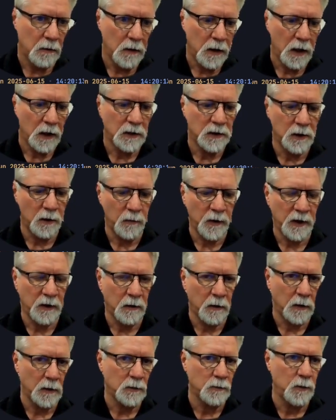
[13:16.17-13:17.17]
And so
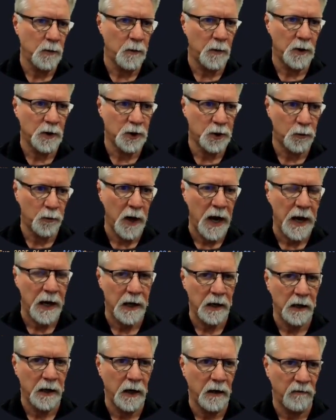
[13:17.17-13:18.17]
because we were
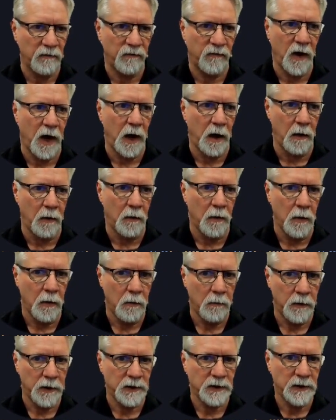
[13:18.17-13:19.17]
tracking a file,
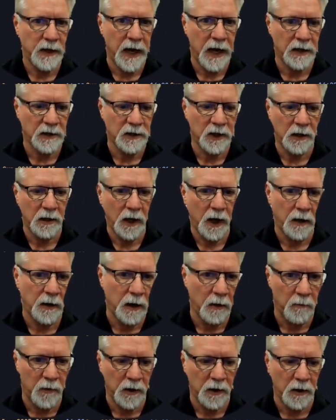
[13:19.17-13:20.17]
we stashed it and
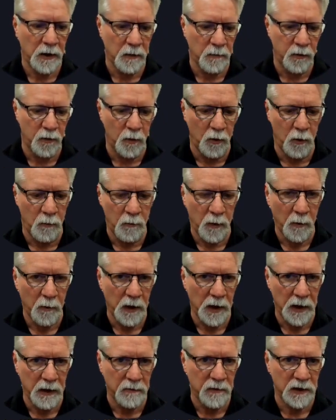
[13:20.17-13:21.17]
then we did the pull, but
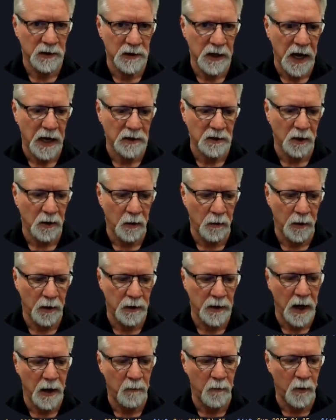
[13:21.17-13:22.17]
we leave the stash alone
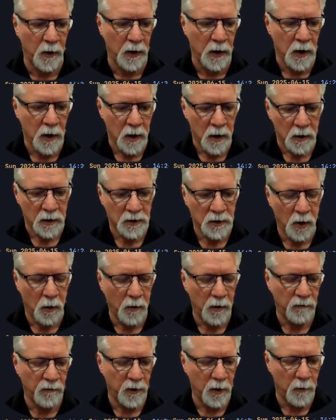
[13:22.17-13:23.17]
at that point.
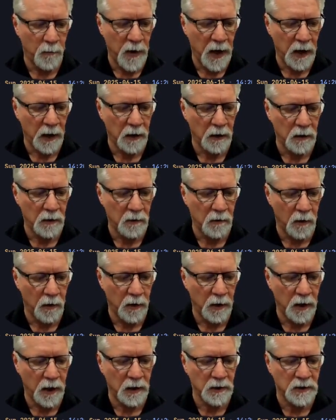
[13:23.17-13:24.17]
So if we go back and do
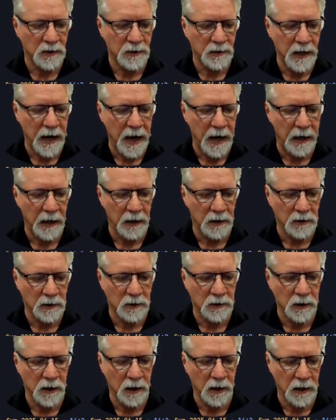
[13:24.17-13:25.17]
our get
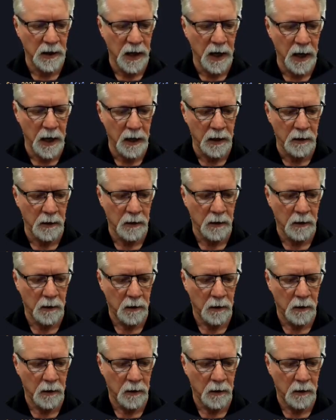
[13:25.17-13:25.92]
status again,